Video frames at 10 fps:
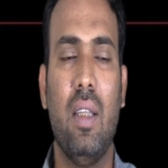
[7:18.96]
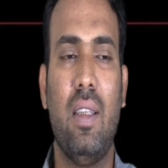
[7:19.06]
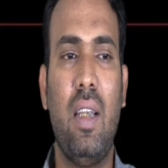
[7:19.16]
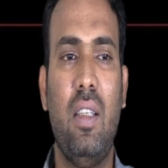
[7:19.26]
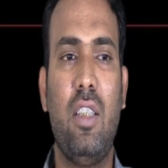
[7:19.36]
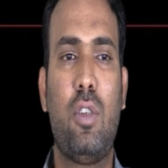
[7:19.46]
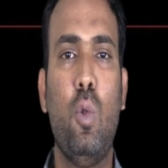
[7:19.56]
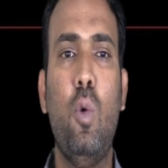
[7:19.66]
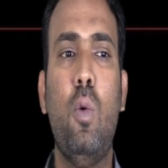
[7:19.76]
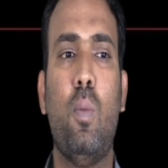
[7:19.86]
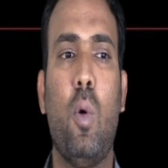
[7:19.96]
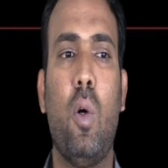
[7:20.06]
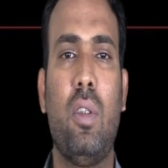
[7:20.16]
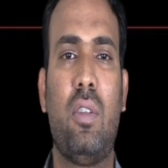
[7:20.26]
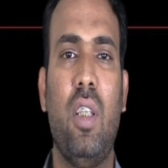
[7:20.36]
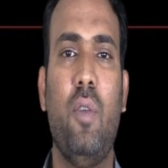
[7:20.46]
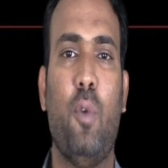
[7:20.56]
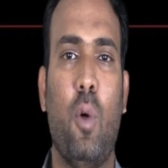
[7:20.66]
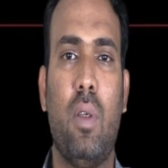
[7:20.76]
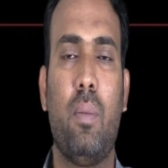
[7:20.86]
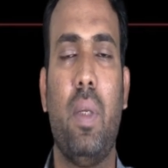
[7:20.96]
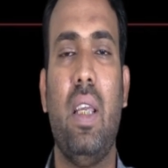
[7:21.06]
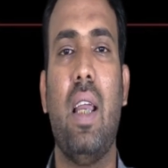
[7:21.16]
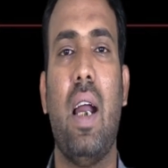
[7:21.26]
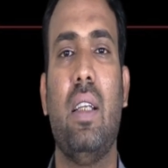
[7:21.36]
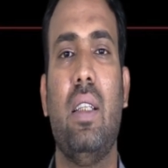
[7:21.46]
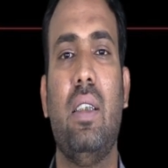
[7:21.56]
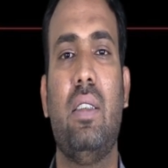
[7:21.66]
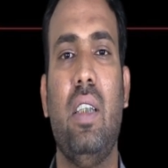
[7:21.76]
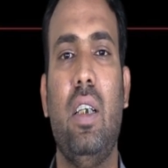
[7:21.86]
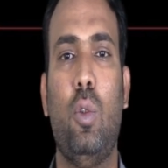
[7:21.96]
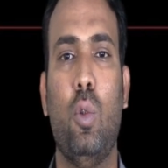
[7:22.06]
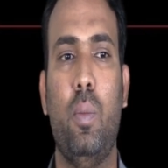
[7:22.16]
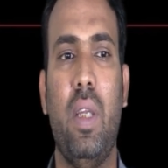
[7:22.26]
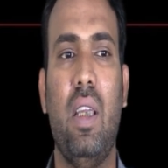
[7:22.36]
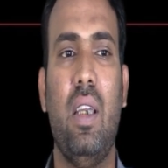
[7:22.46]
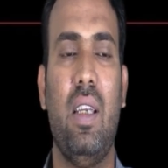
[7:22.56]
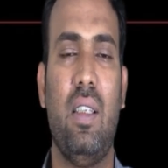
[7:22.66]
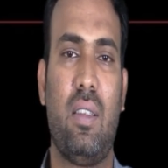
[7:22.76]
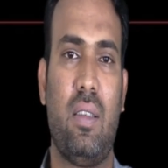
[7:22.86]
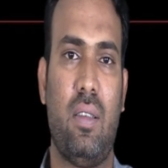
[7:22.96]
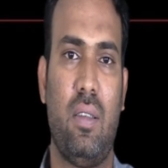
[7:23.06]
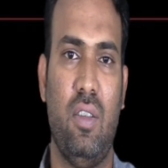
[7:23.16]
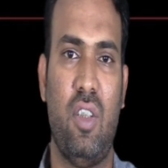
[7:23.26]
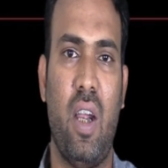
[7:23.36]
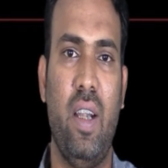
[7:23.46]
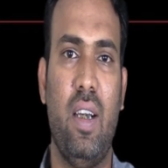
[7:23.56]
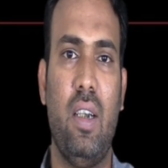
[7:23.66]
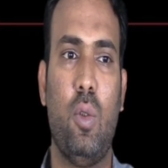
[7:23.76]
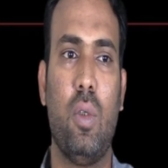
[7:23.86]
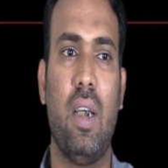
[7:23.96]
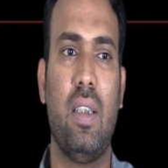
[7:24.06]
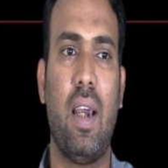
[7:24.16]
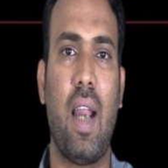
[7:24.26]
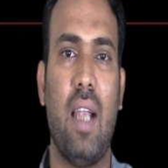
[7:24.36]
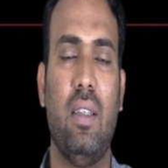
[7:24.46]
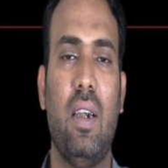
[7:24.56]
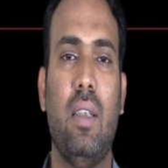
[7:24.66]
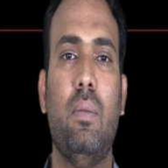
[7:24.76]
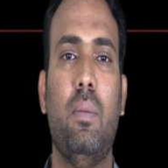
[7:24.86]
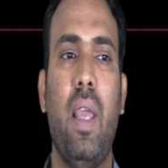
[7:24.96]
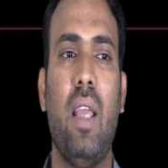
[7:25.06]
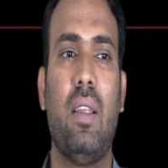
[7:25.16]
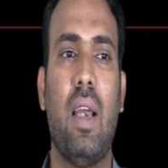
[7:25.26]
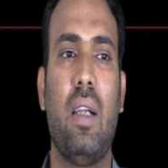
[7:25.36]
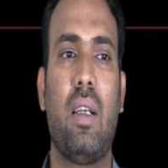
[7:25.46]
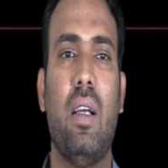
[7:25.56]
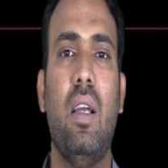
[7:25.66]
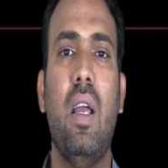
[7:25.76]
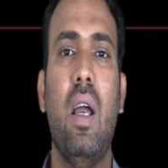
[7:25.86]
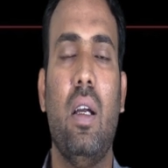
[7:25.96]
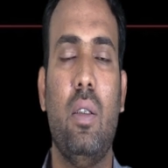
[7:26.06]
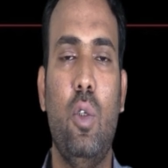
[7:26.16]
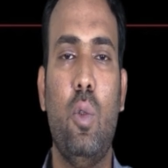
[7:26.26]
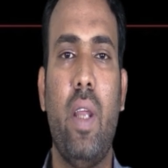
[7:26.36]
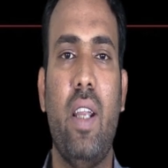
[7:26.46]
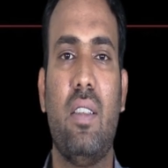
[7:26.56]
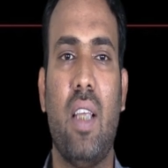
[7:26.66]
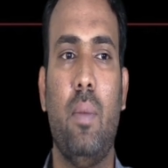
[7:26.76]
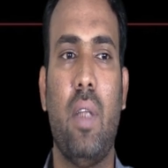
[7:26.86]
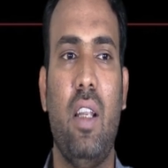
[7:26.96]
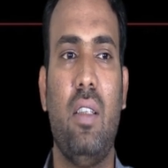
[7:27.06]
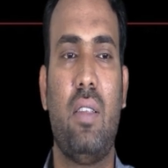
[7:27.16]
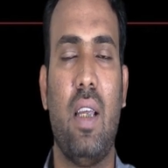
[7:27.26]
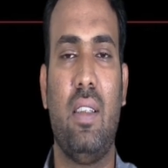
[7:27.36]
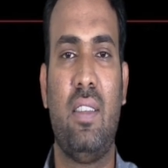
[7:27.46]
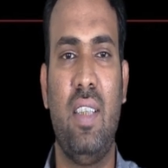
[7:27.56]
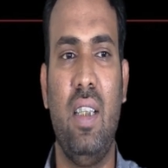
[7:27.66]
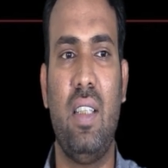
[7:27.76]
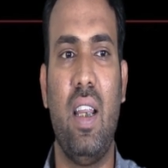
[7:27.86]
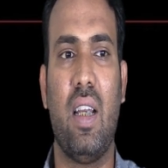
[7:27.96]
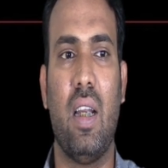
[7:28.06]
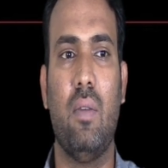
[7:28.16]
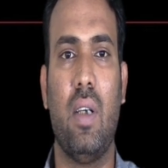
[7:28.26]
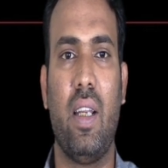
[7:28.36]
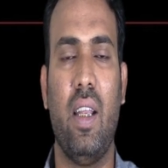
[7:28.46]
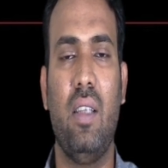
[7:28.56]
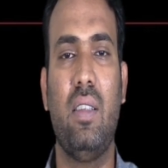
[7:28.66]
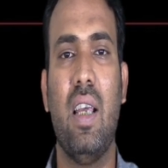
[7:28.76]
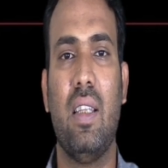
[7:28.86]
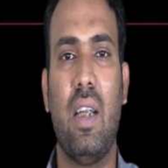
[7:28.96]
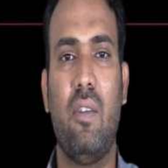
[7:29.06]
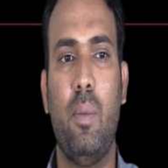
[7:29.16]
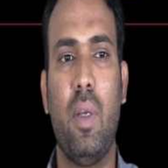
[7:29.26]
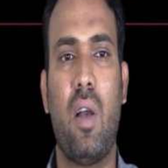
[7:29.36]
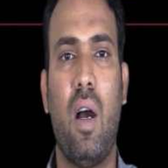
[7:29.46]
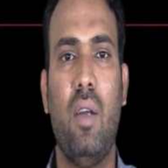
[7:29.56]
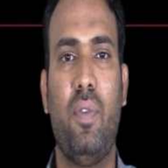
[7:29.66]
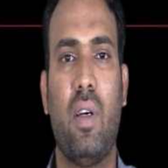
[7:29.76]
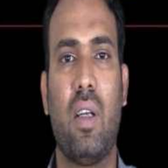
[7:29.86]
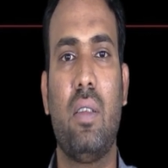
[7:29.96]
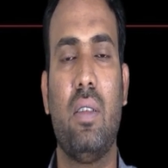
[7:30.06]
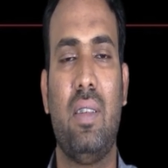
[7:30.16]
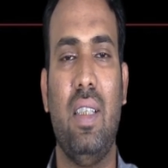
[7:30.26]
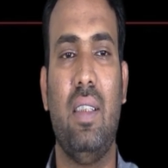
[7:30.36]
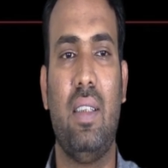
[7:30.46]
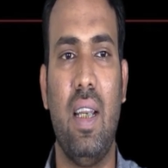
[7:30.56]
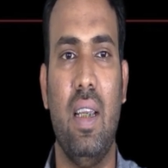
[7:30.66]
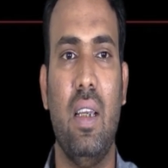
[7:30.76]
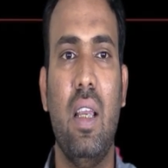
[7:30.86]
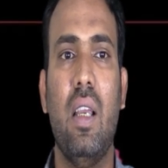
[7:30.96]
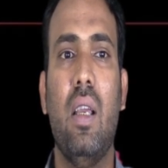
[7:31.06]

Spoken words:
Then these two, both C4B and then C2B is joined together and then make that new enzyme, that is the C3 convertase, that will be called for C3.